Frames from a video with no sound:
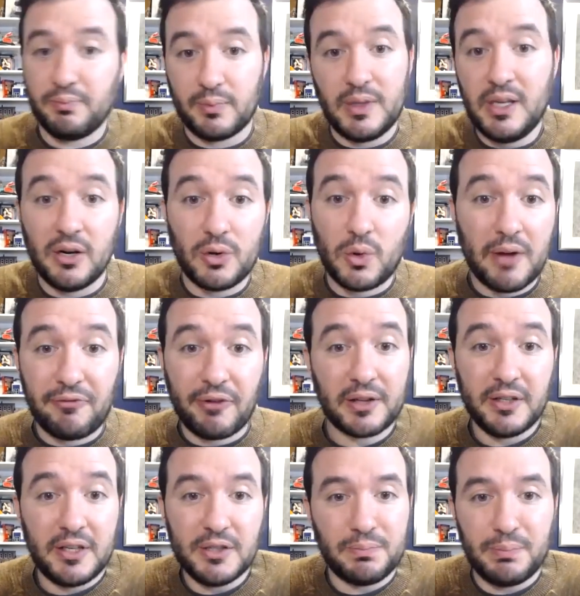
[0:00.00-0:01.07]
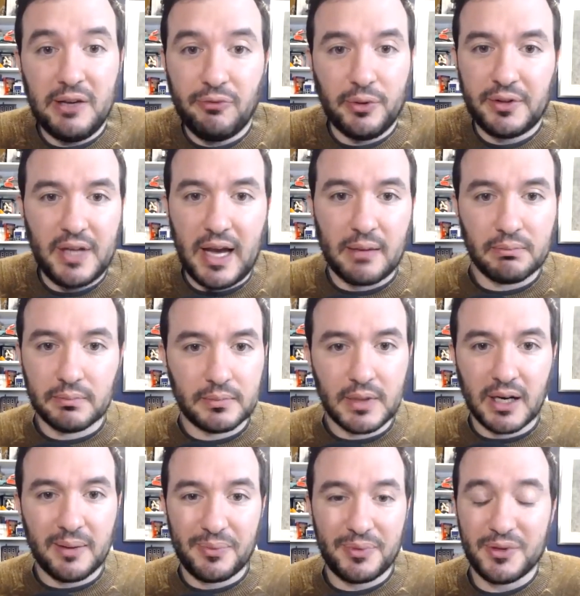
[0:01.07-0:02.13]
you know, quite frankly, his beef with Dame,
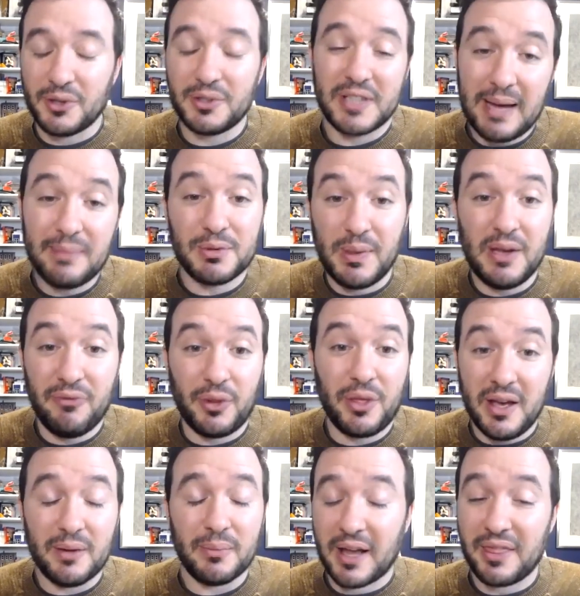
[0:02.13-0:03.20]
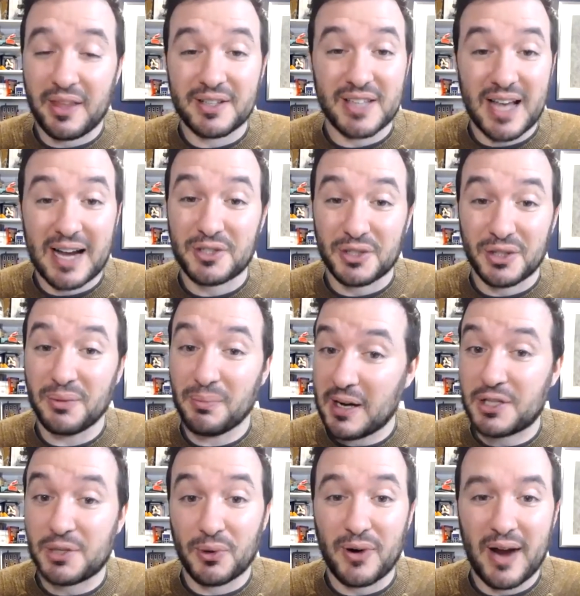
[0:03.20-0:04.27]
um, or Dame's beef with him, I think is actually the
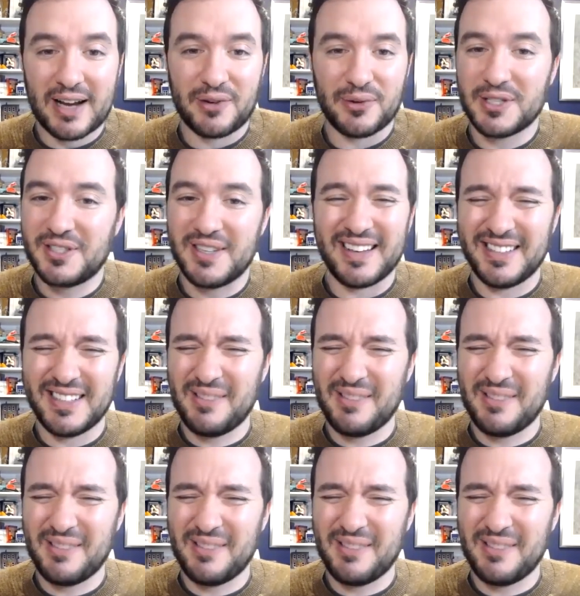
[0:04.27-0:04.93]
much more accurate state.